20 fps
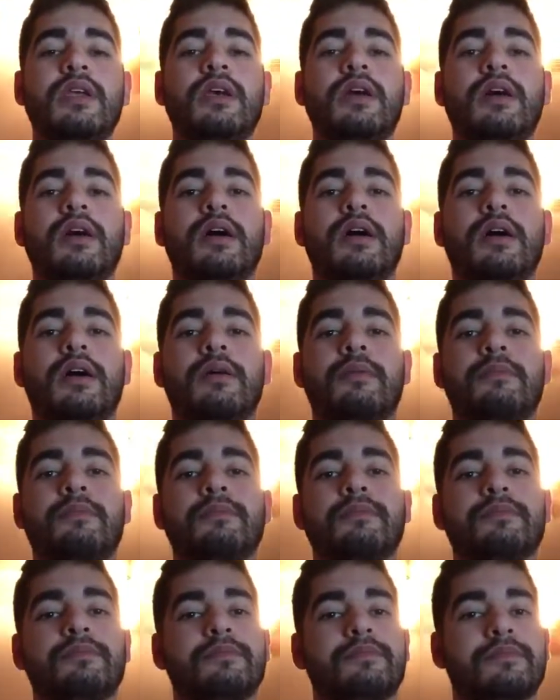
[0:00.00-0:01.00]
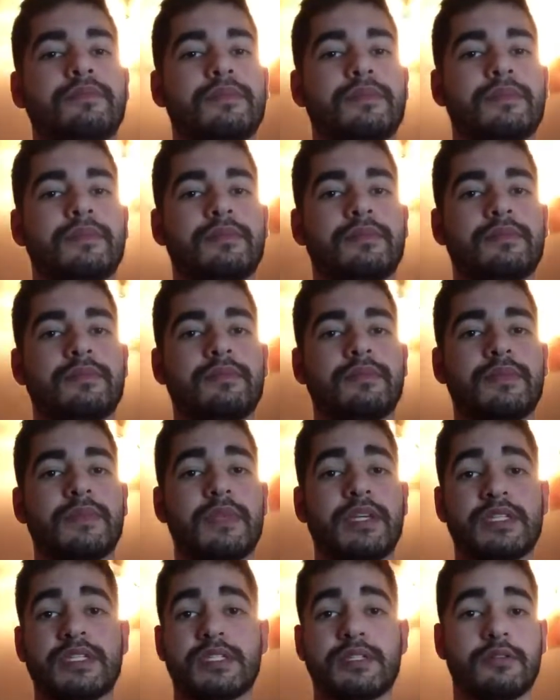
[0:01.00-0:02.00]
Um,
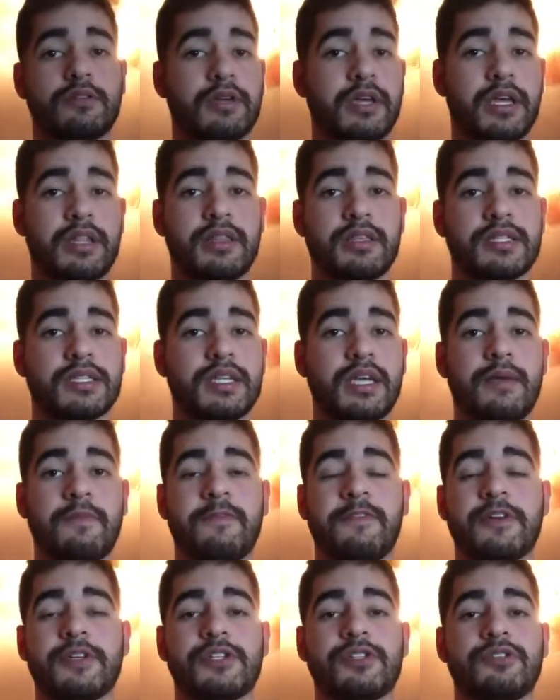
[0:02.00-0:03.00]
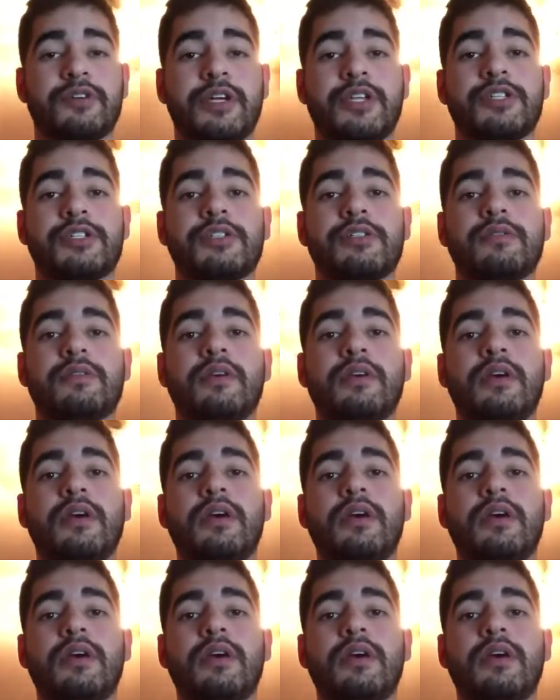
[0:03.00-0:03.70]
they still get the same frustration,